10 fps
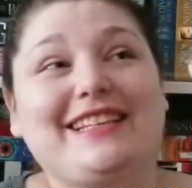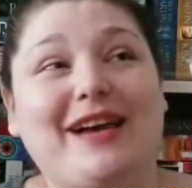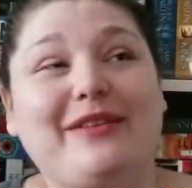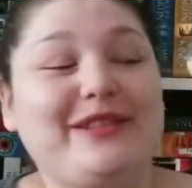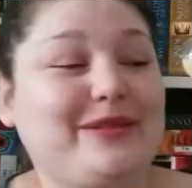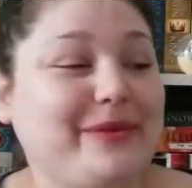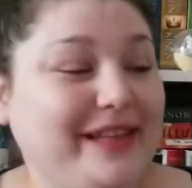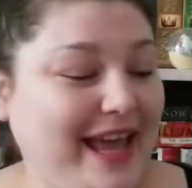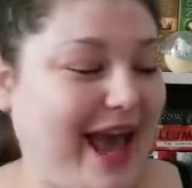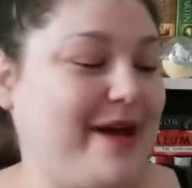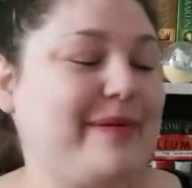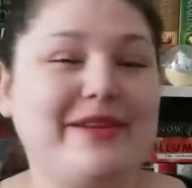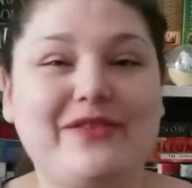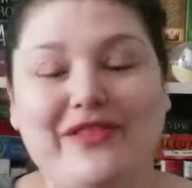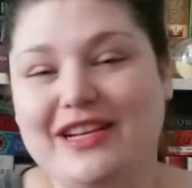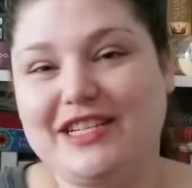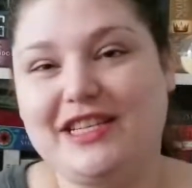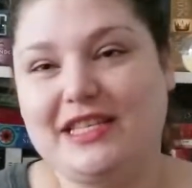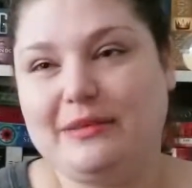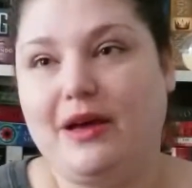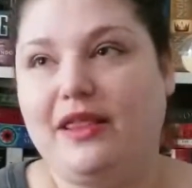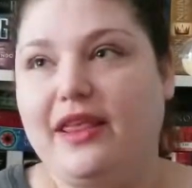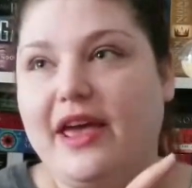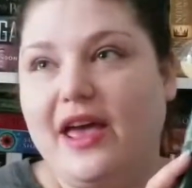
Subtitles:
I was really happy to finish it this month.